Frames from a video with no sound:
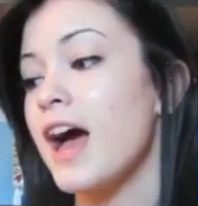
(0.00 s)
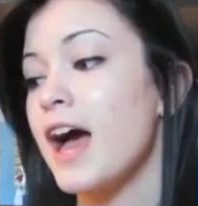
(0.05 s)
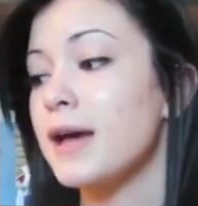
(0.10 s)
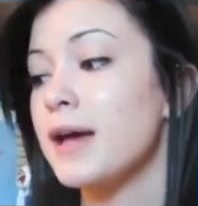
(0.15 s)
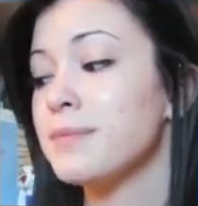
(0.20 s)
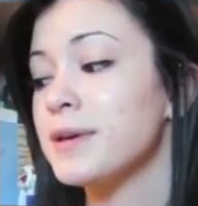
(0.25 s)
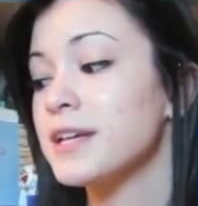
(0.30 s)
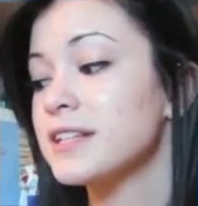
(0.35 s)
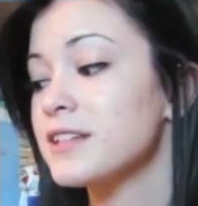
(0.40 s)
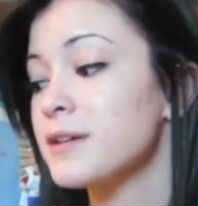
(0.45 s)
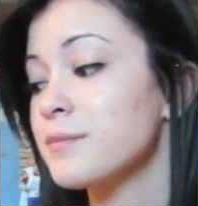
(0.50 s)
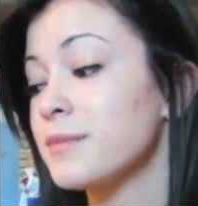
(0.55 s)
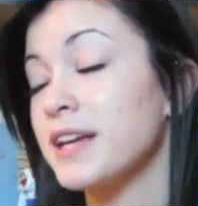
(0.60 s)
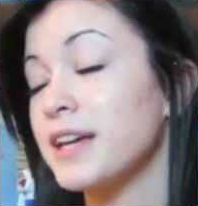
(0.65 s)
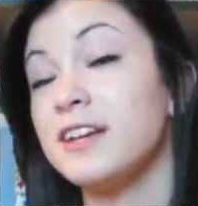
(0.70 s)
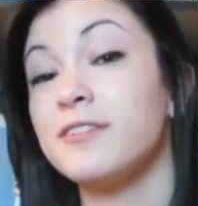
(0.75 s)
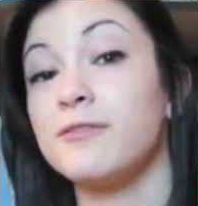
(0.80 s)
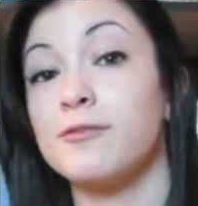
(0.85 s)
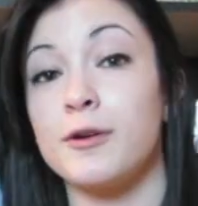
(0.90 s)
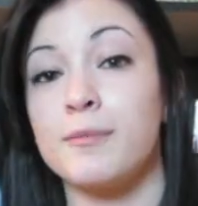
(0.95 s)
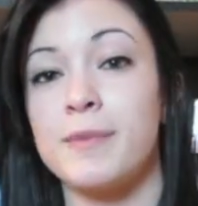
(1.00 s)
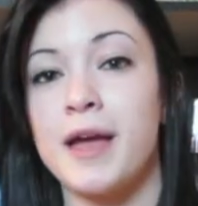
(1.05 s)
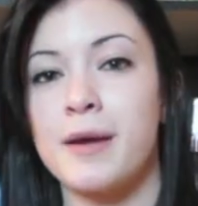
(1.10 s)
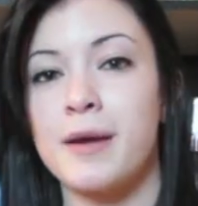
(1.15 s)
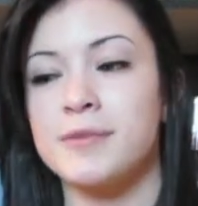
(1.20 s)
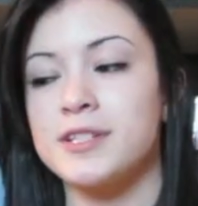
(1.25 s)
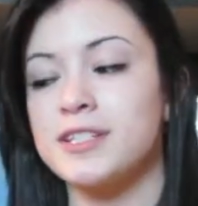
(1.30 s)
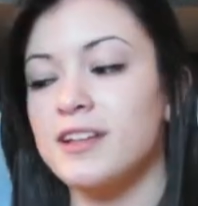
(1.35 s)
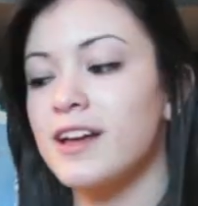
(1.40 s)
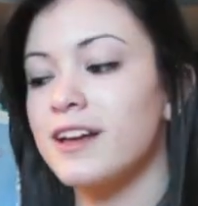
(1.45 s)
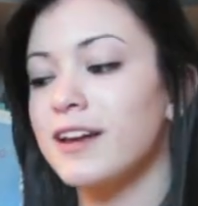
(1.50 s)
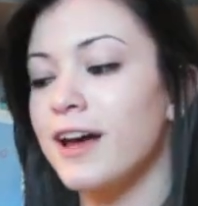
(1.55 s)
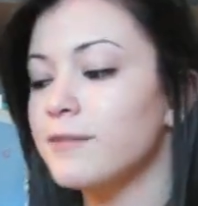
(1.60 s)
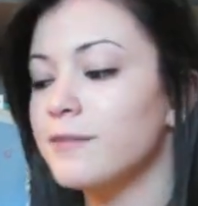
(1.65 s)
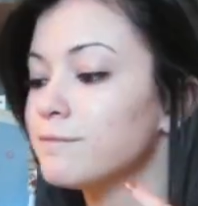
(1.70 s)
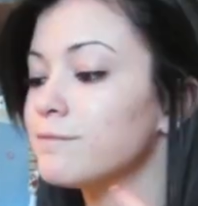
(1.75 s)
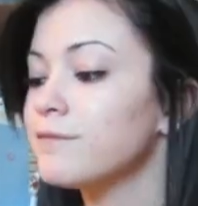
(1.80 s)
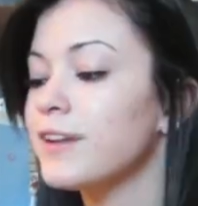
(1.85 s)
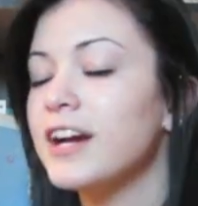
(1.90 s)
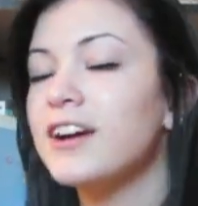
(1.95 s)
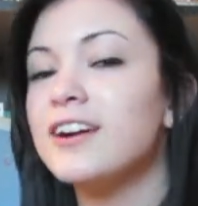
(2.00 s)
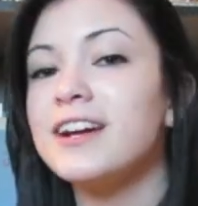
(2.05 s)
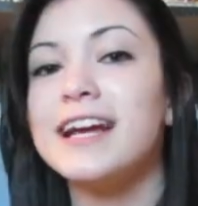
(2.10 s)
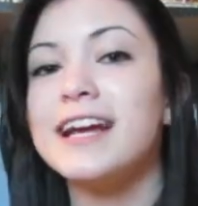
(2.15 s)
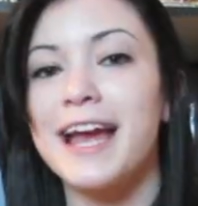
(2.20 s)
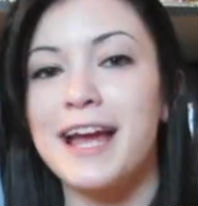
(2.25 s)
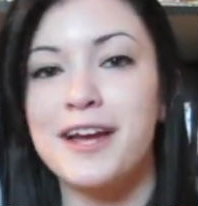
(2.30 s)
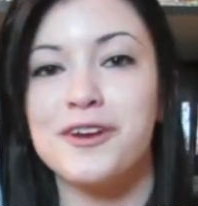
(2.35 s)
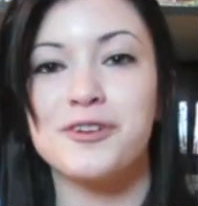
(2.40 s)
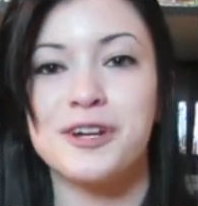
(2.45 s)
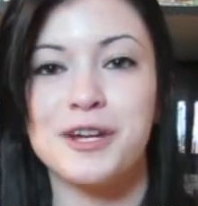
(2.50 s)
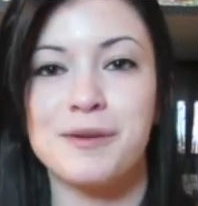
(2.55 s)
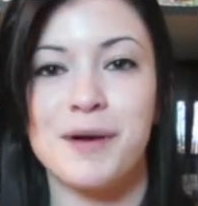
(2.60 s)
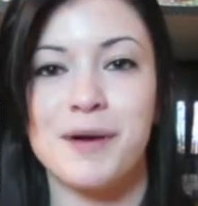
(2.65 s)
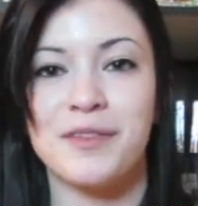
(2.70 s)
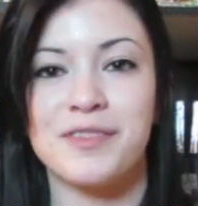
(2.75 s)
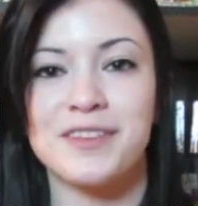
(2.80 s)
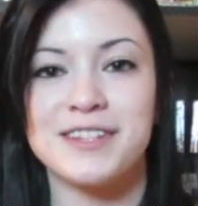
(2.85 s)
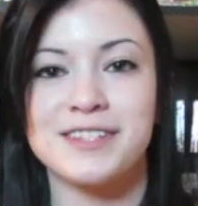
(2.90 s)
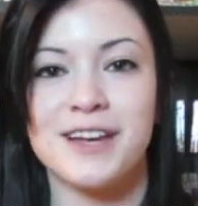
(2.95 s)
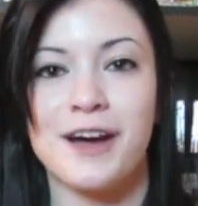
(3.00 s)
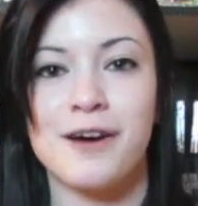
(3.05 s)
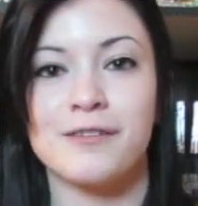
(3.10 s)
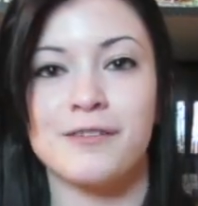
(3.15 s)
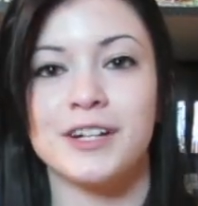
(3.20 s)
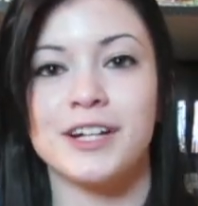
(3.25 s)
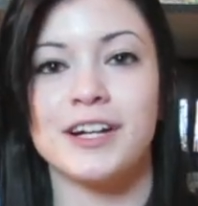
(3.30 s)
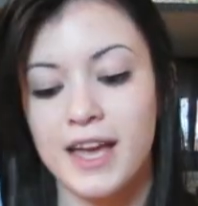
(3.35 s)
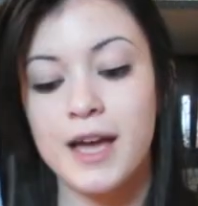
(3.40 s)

I picked up It from Amazon. I'm very angry about this cover.